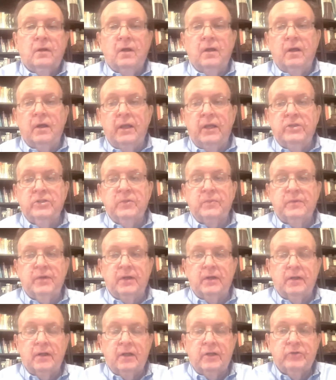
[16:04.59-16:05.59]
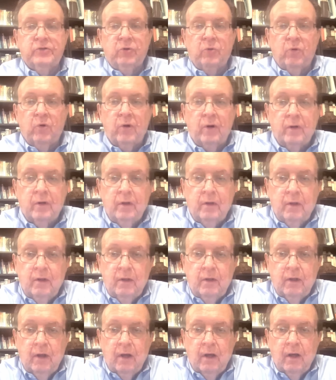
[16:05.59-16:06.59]
Uh, Egypt and Israel were,
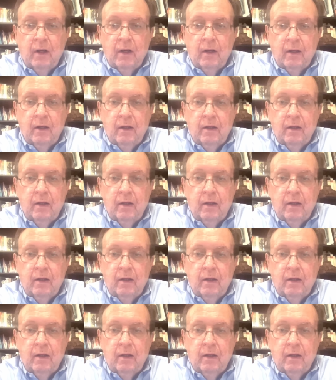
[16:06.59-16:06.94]
uh,